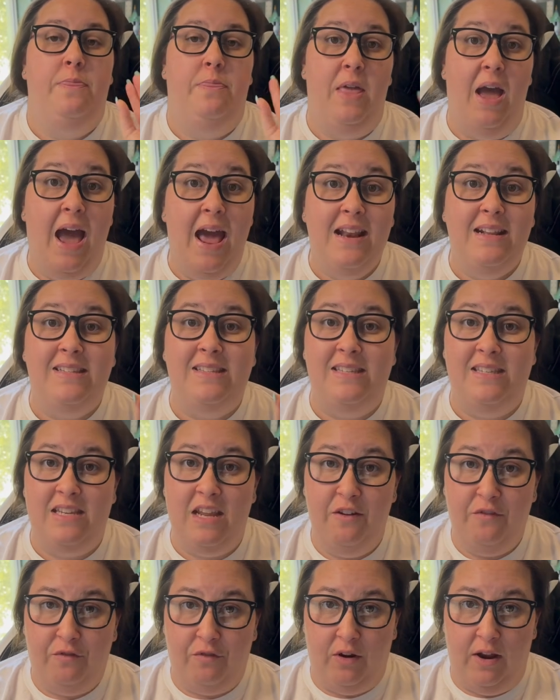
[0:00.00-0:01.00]
That is
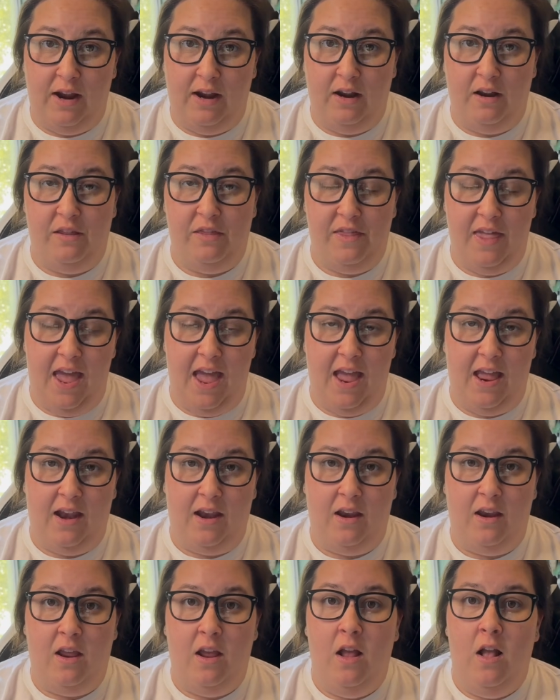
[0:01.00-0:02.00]
different
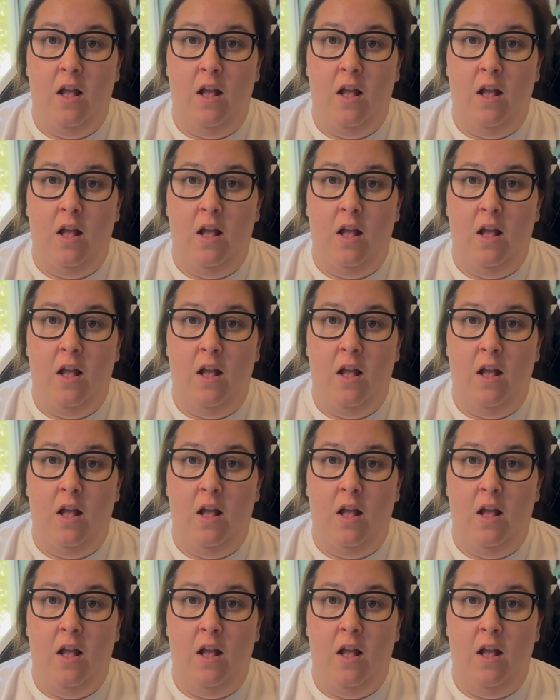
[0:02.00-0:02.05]
than